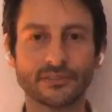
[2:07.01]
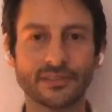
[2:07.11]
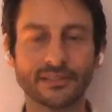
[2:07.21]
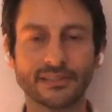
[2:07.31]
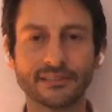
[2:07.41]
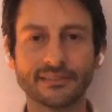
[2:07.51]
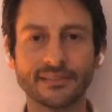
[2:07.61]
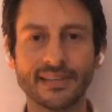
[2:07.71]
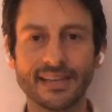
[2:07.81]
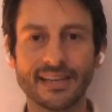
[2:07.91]
that had
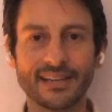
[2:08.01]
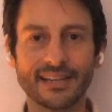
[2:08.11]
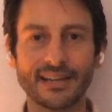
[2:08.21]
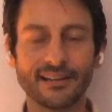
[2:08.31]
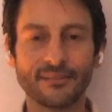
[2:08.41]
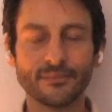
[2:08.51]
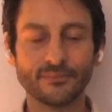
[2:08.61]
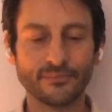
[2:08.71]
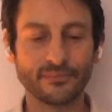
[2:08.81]
um,